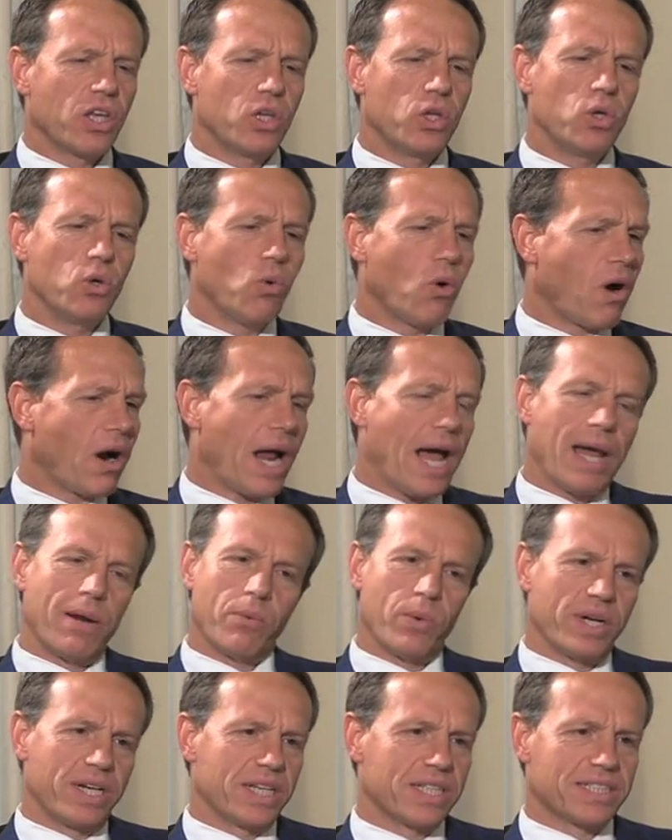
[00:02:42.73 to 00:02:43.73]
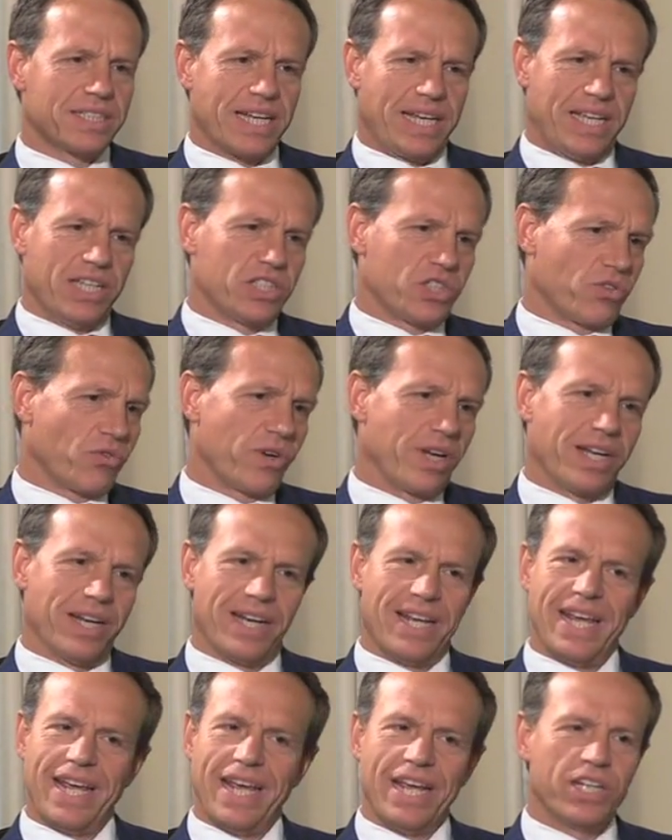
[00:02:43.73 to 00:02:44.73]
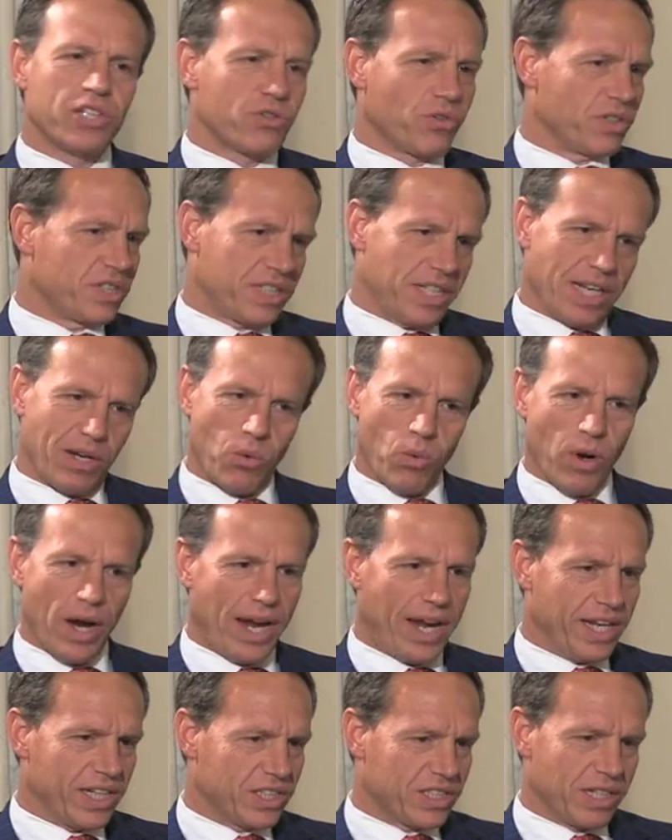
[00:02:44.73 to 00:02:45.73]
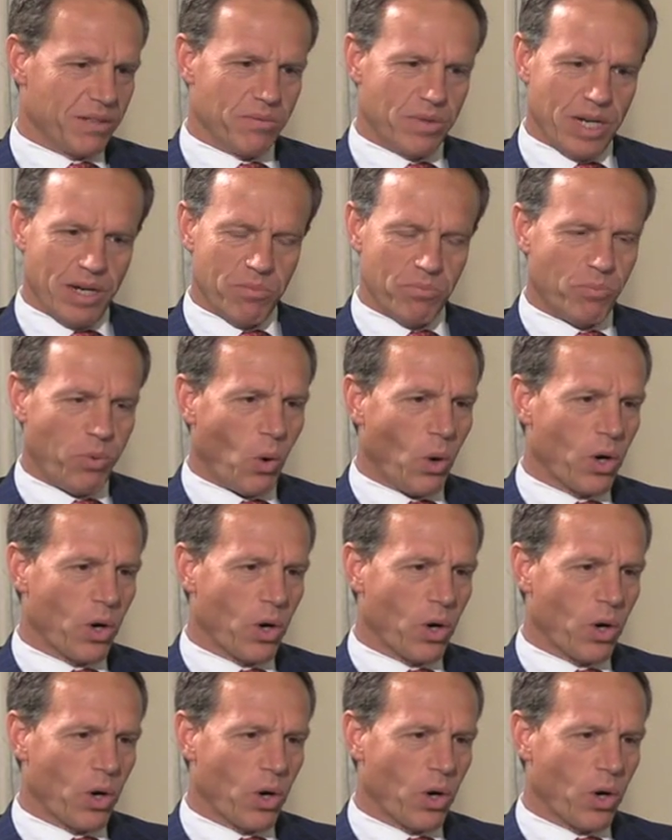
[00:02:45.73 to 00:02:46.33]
You are eyewitness to history in interesting ways, in, in